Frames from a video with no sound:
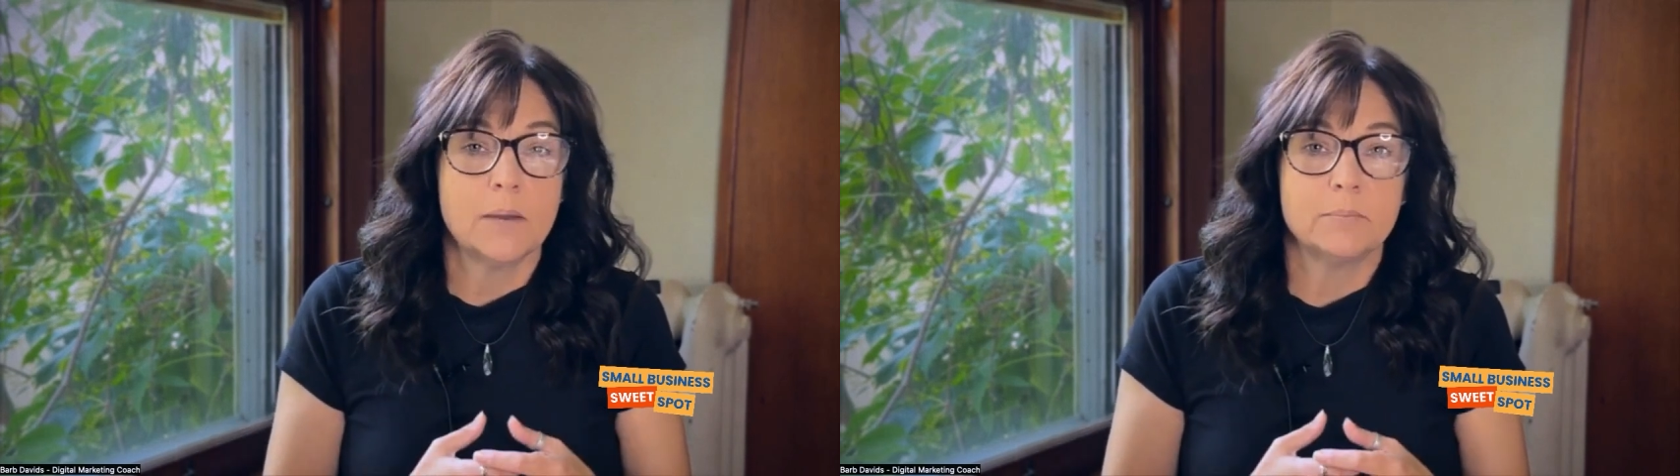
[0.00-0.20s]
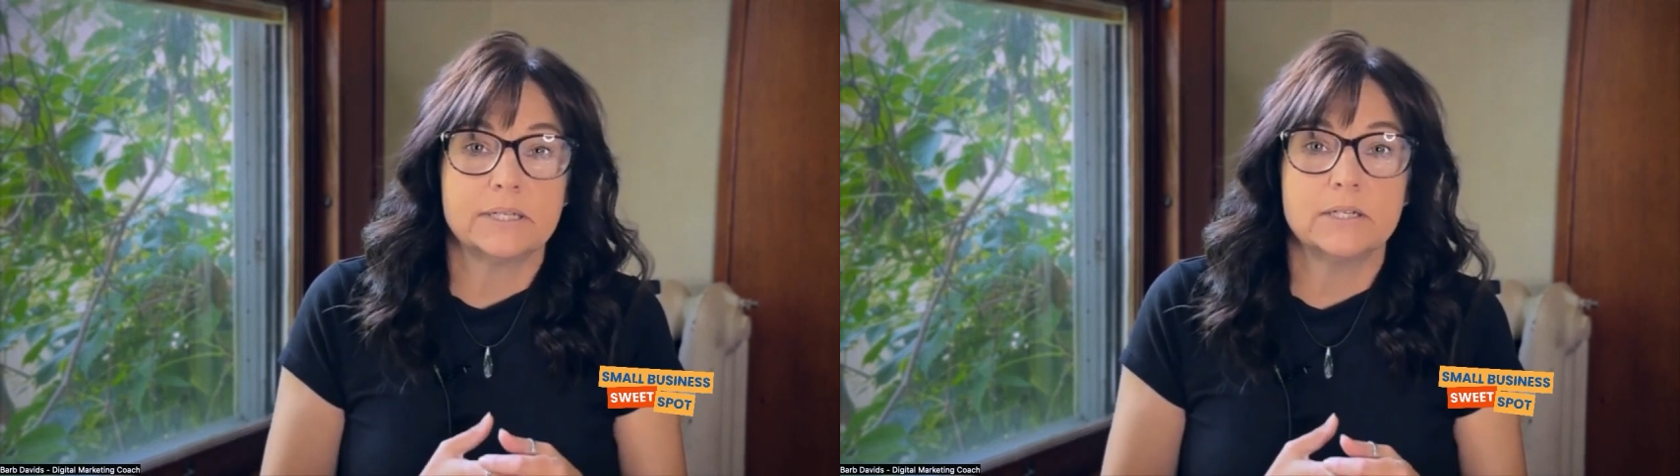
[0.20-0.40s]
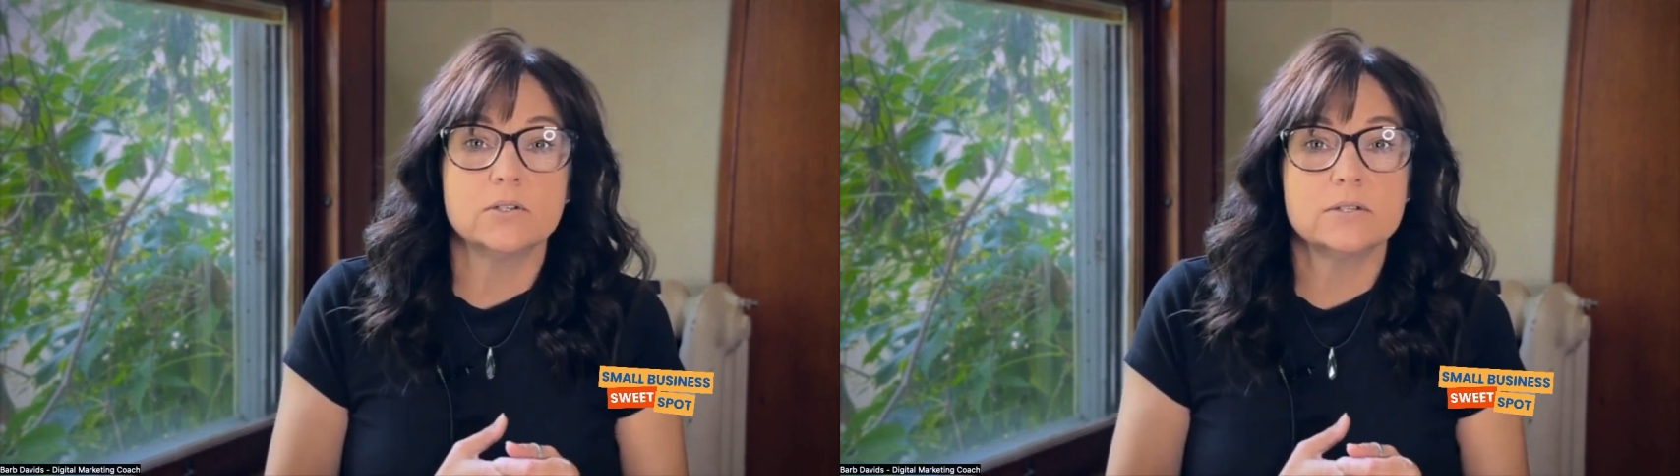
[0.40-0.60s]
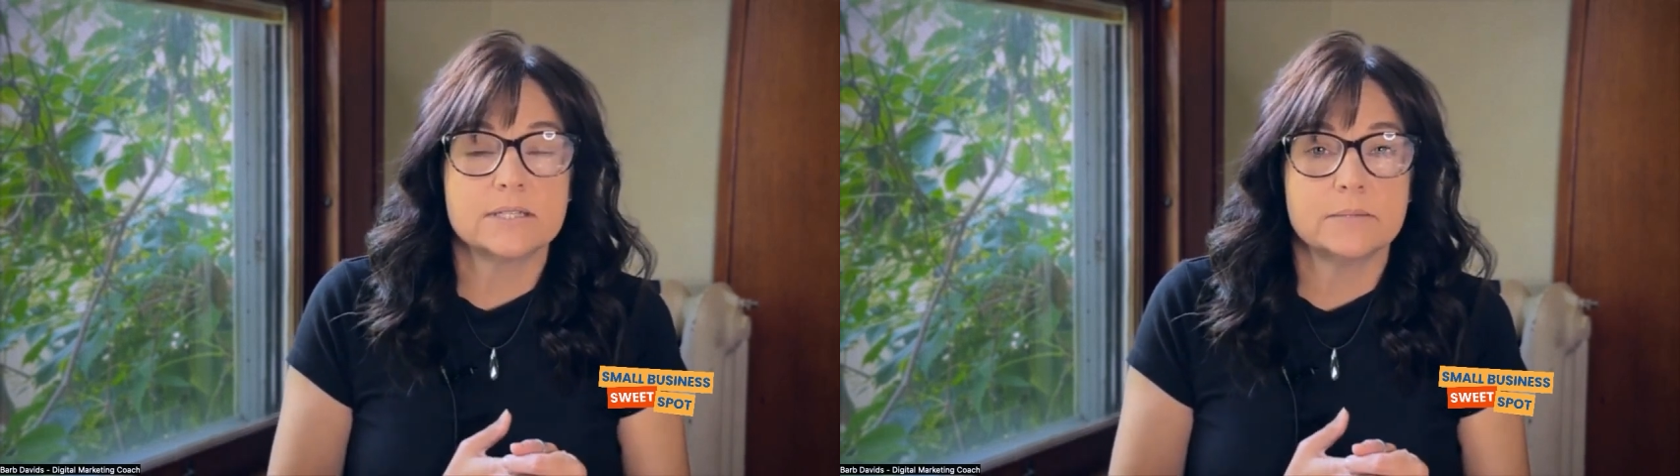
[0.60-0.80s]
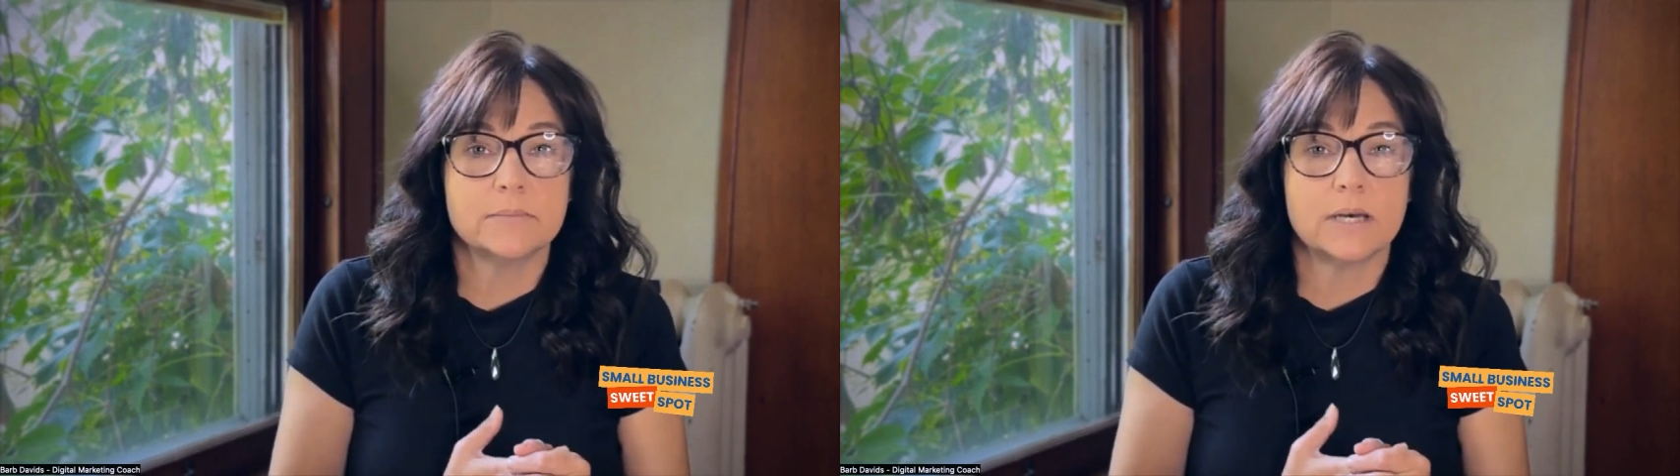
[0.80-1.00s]
But here are
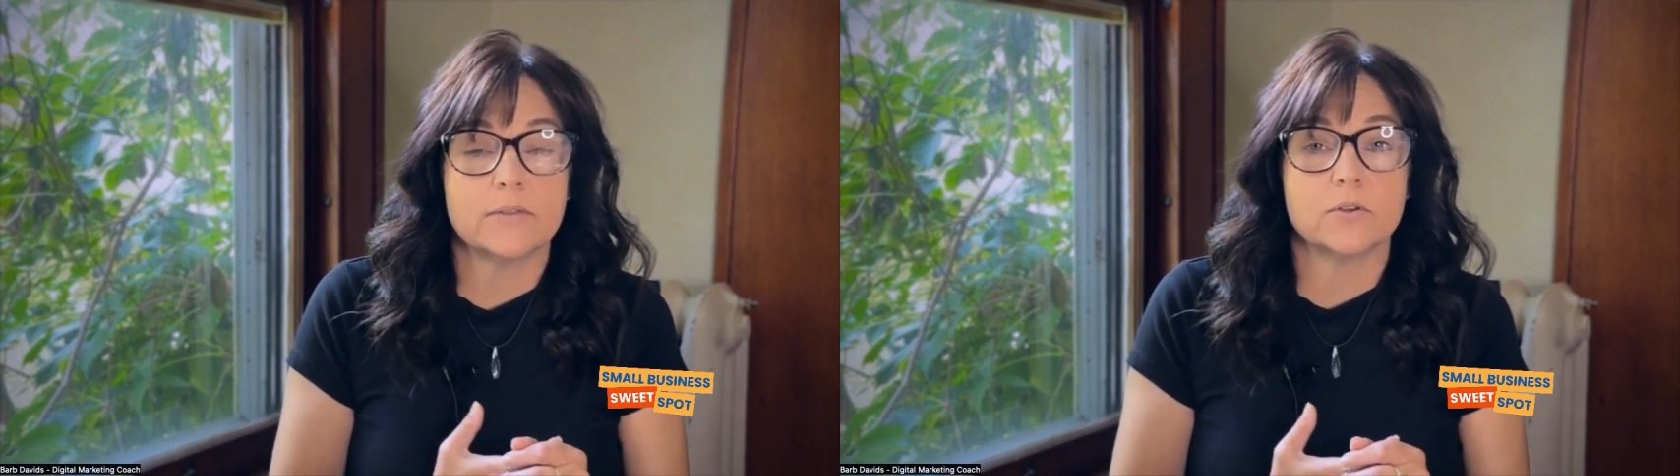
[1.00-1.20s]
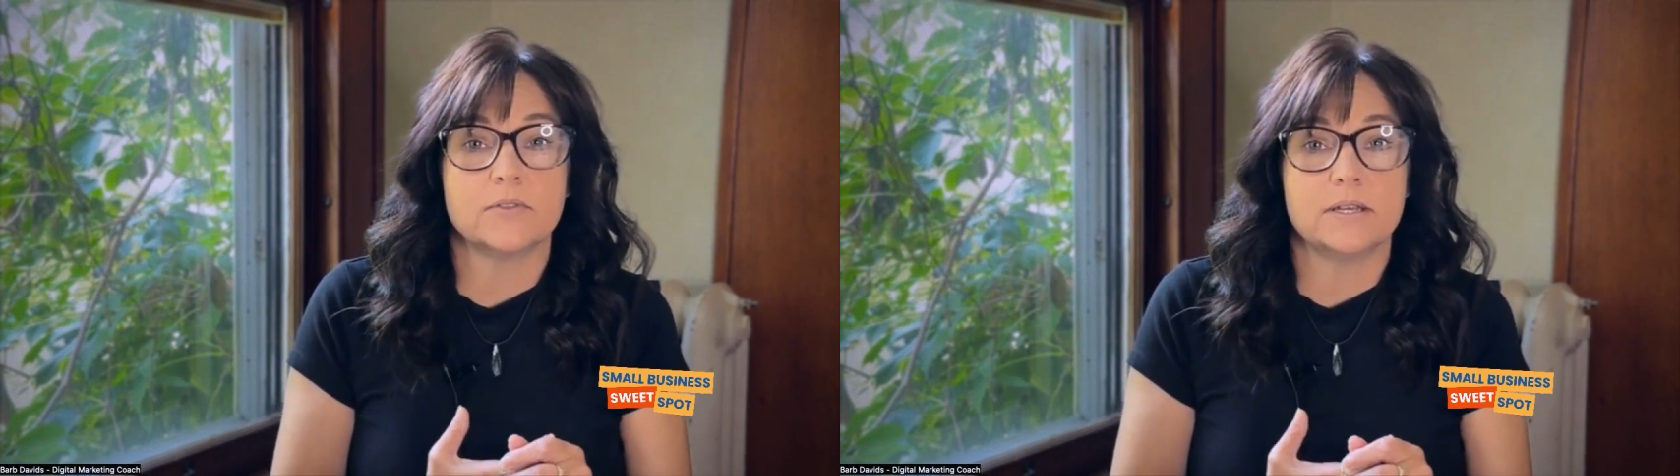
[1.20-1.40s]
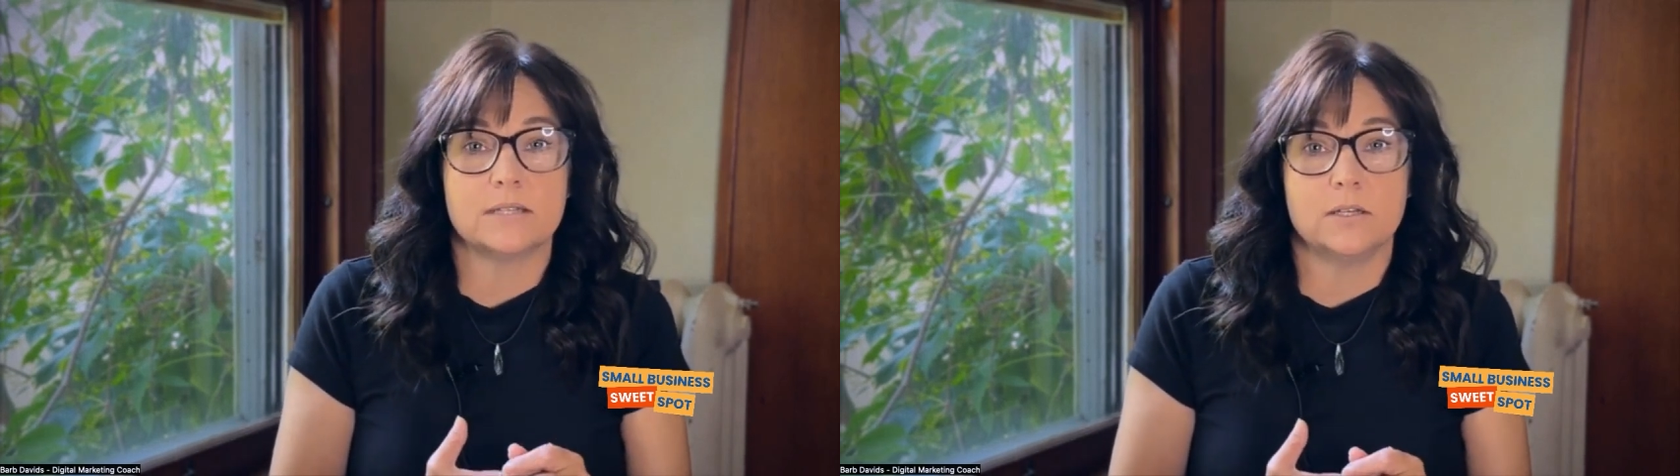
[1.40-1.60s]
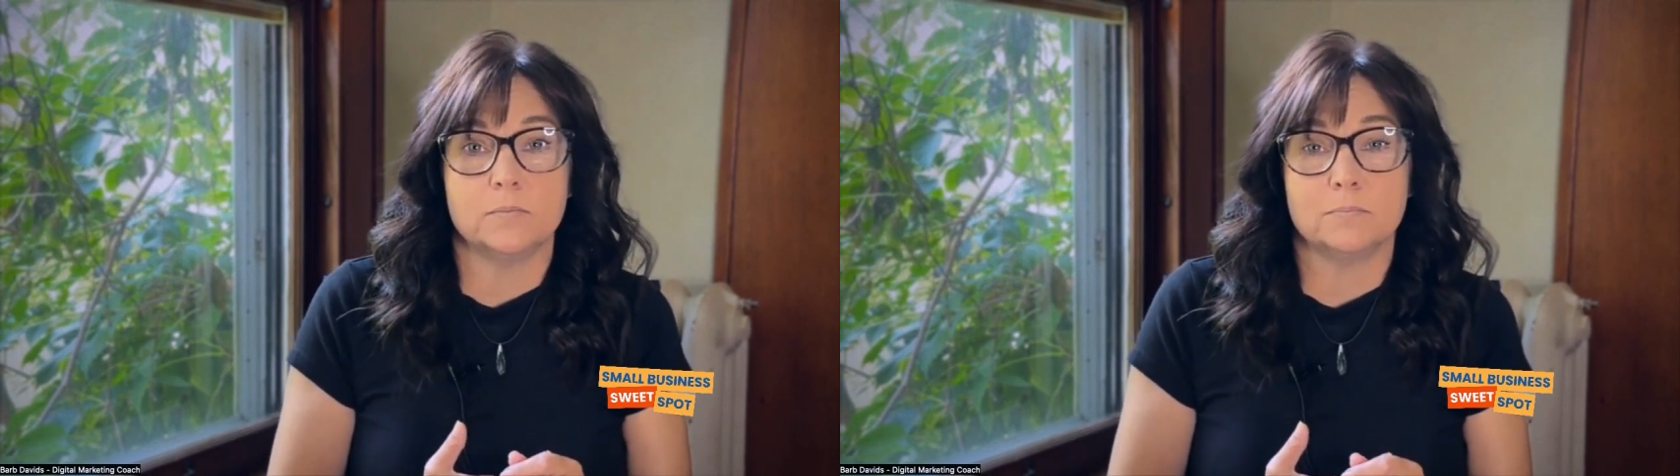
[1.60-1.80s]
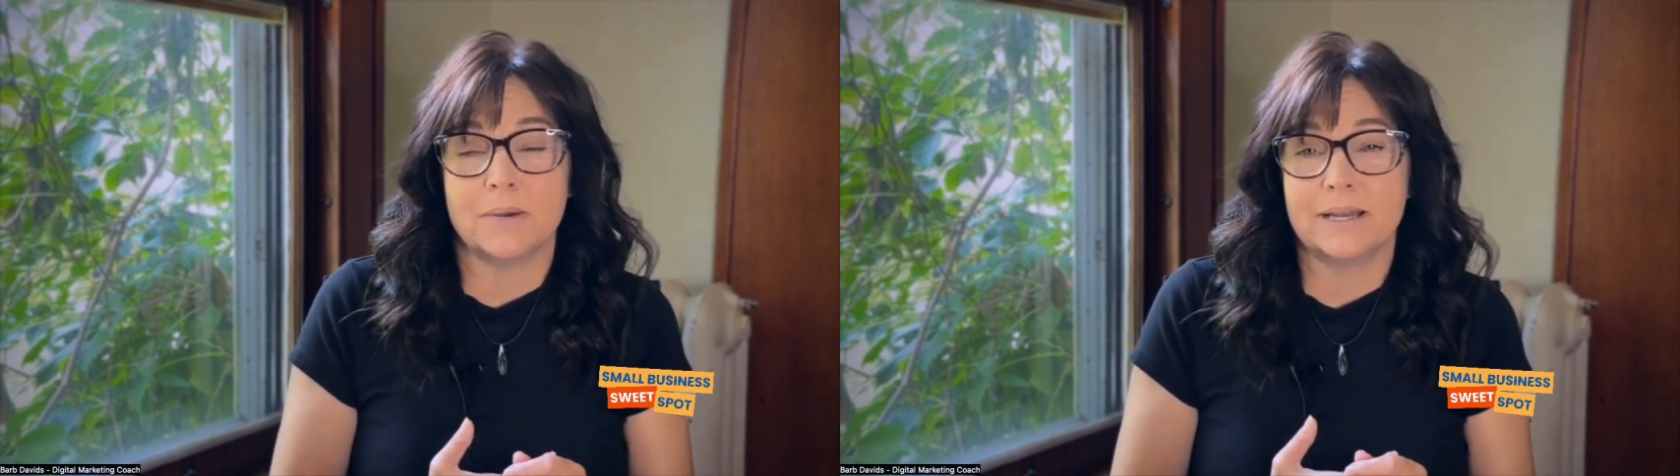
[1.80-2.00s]
some other things that you
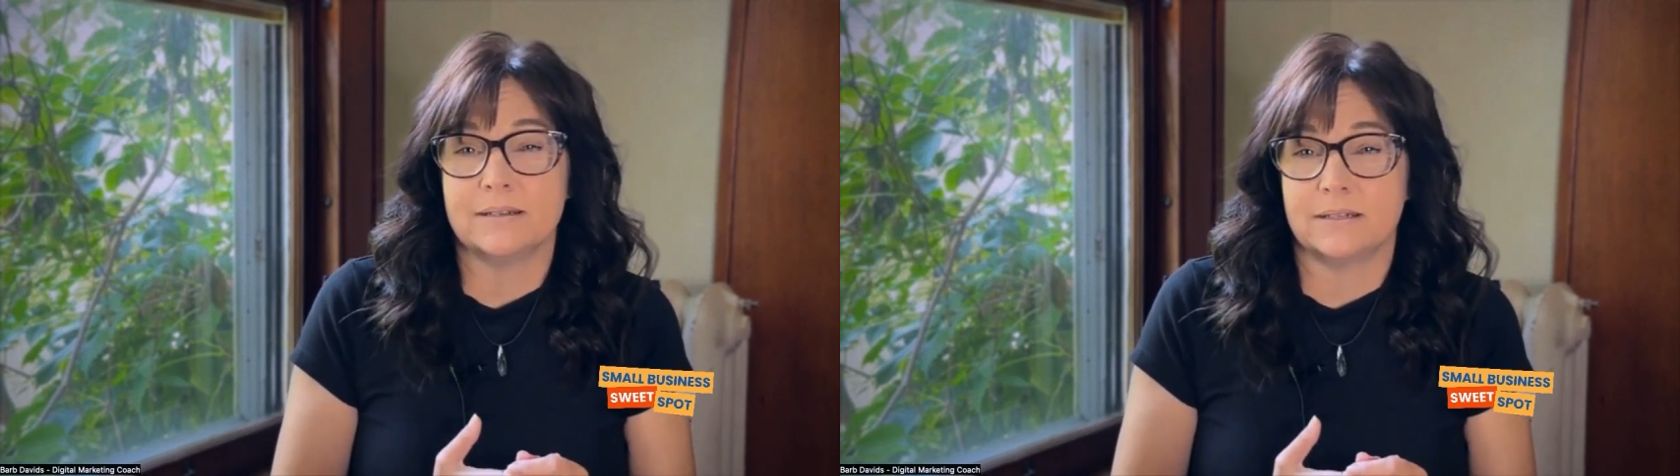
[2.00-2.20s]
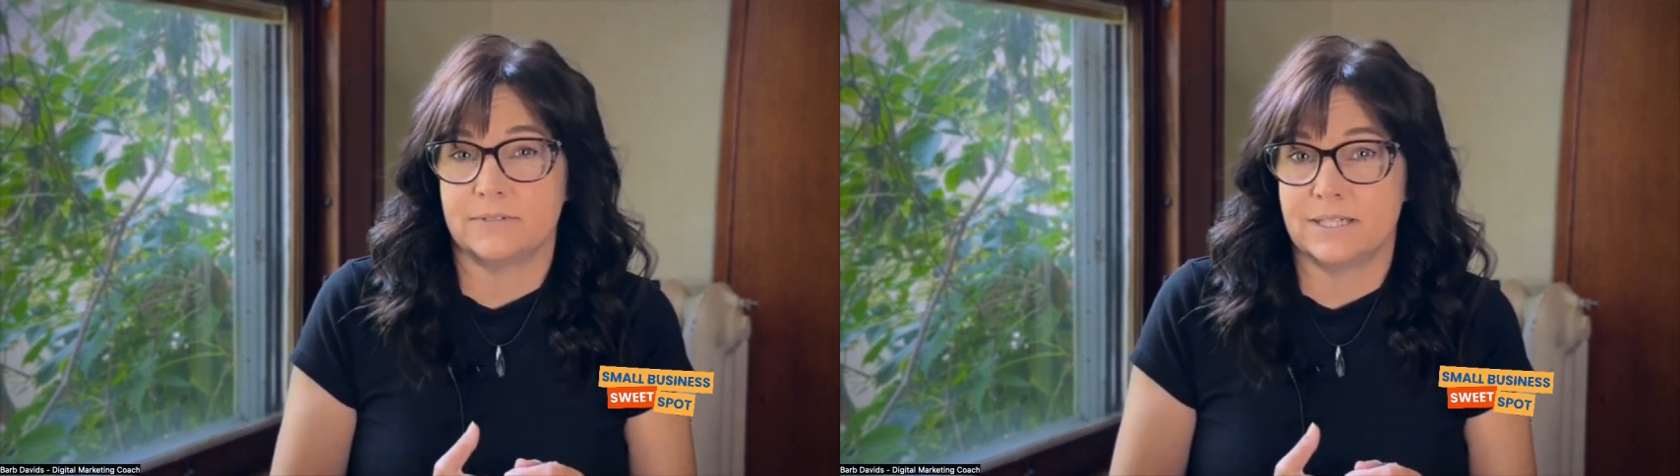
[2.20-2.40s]
might not have